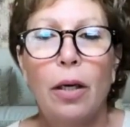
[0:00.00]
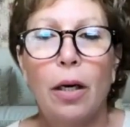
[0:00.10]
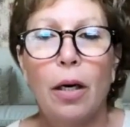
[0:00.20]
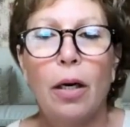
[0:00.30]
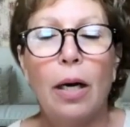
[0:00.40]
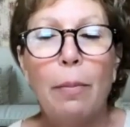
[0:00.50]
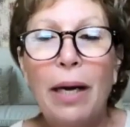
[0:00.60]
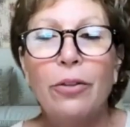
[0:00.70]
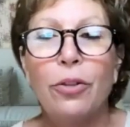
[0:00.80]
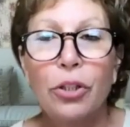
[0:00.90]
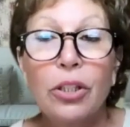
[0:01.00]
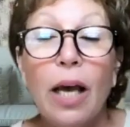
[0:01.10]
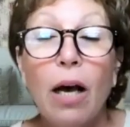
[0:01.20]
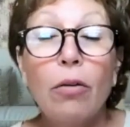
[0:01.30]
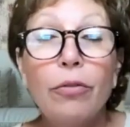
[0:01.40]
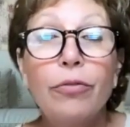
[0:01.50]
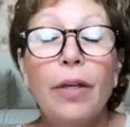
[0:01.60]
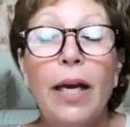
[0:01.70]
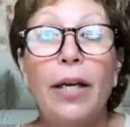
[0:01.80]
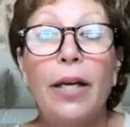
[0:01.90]
about yourself
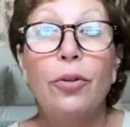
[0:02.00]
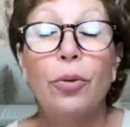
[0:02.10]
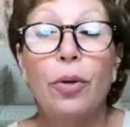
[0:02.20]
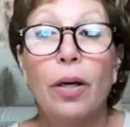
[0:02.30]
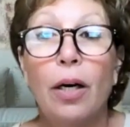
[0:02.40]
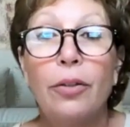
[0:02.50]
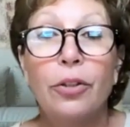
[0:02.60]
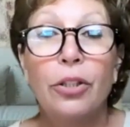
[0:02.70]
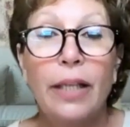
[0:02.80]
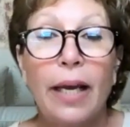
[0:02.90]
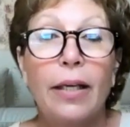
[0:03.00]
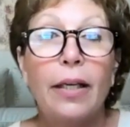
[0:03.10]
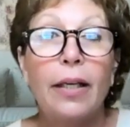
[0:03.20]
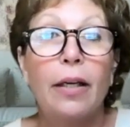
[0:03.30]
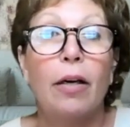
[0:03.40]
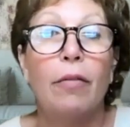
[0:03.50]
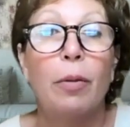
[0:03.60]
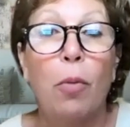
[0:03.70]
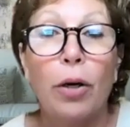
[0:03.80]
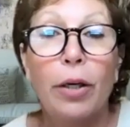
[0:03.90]
and your understanding of the
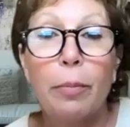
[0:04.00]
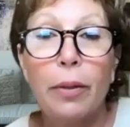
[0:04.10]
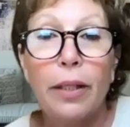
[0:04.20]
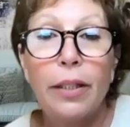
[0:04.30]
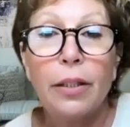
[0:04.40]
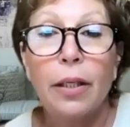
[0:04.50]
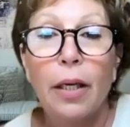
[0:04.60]
marketplace,